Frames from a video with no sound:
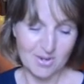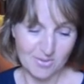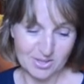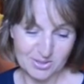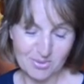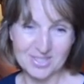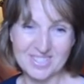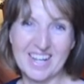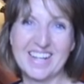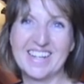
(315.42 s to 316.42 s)
which
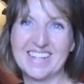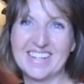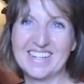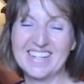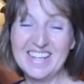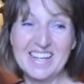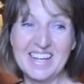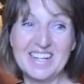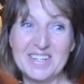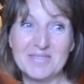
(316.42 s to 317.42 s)
was
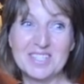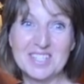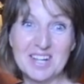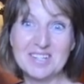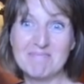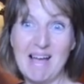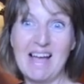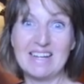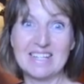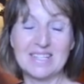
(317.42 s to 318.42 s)
and it was sudden
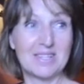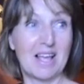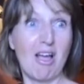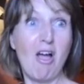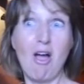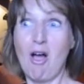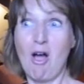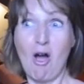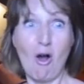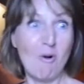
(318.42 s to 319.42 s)
panic. It was like,
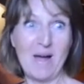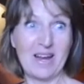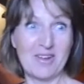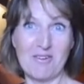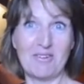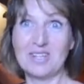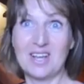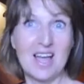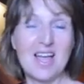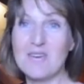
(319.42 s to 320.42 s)
oh my god,
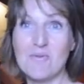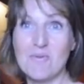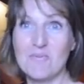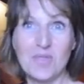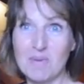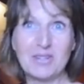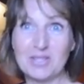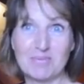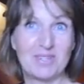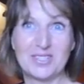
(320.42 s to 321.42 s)
the
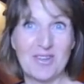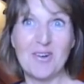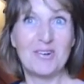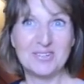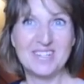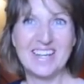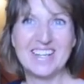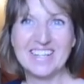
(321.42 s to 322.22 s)
bowsprit's gone.